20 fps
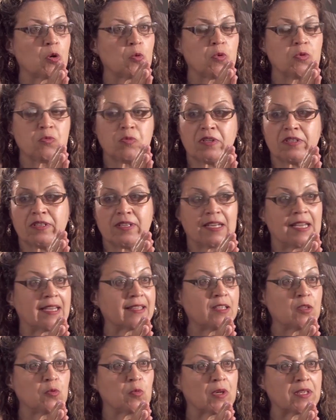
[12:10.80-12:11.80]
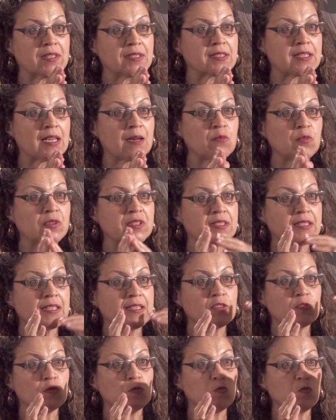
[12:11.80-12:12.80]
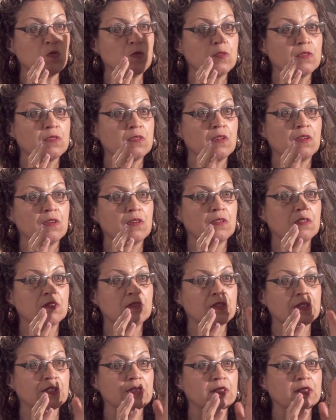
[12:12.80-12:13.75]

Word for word: We were the lucky ones. Some were sent to Wollongong,